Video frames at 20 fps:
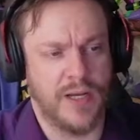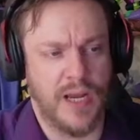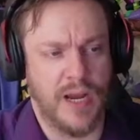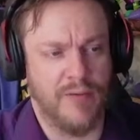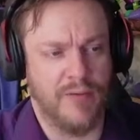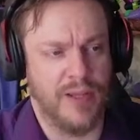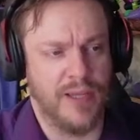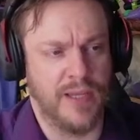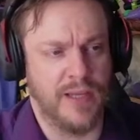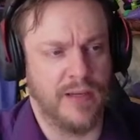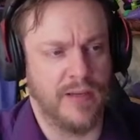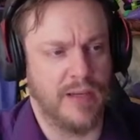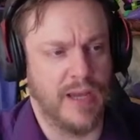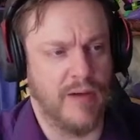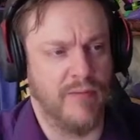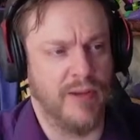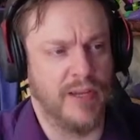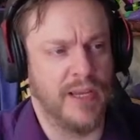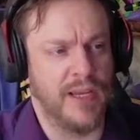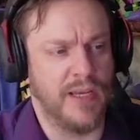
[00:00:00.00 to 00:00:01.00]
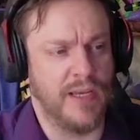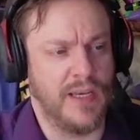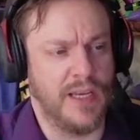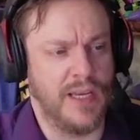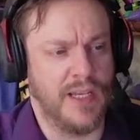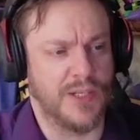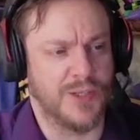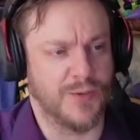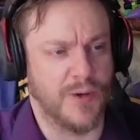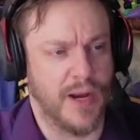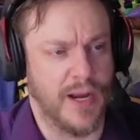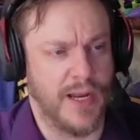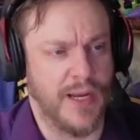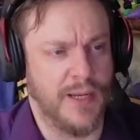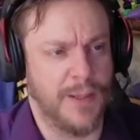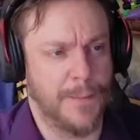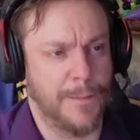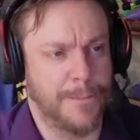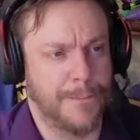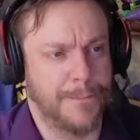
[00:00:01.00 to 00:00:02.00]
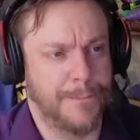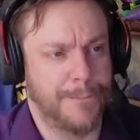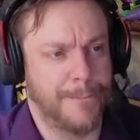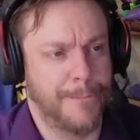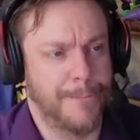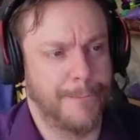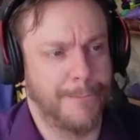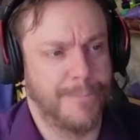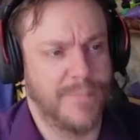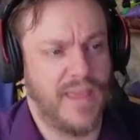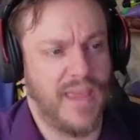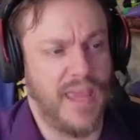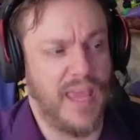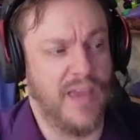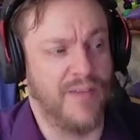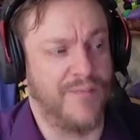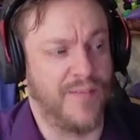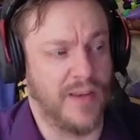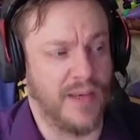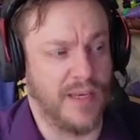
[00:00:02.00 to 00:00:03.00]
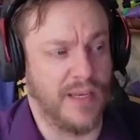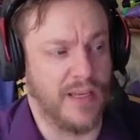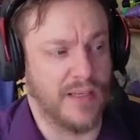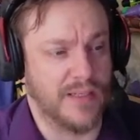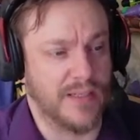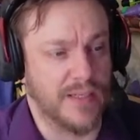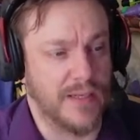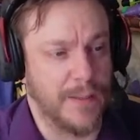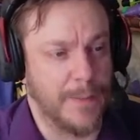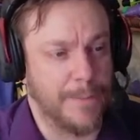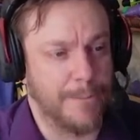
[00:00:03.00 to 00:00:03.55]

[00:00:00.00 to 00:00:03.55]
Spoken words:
Everything it needs, right? If it needs it.